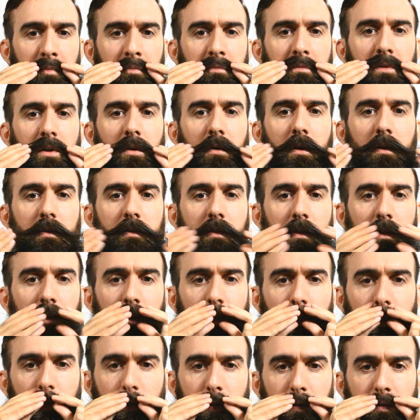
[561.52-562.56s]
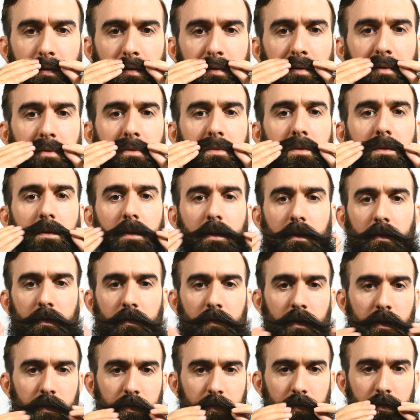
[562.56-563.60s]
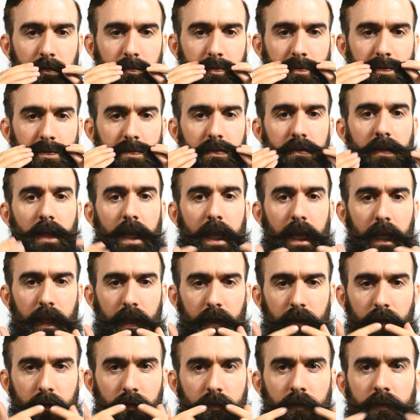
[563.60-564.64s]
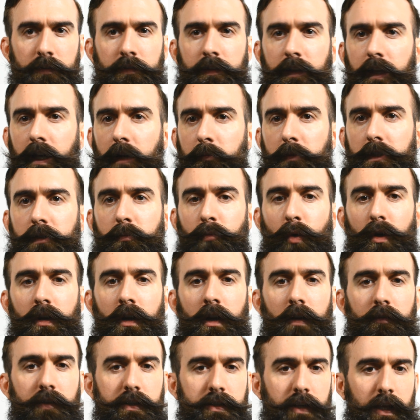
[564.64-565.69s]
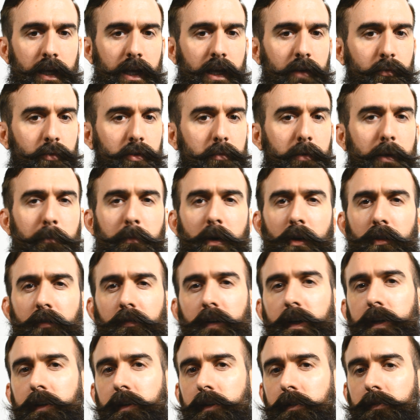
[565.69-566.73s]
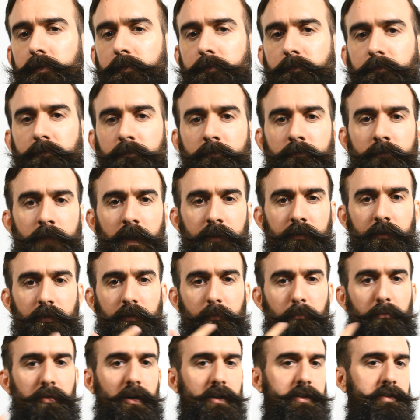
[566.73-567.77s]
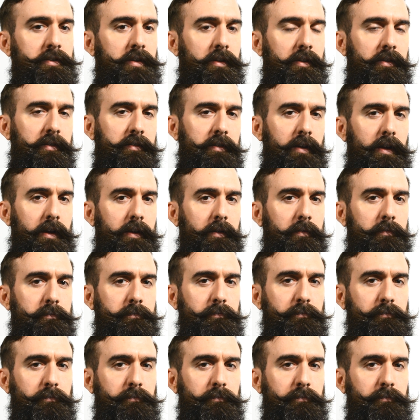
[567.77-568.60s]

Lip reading: I'm going out to eat, gonna go to a nice restaurant, and you see how much more coverage I have with my mouth right now as this is brushed to the side.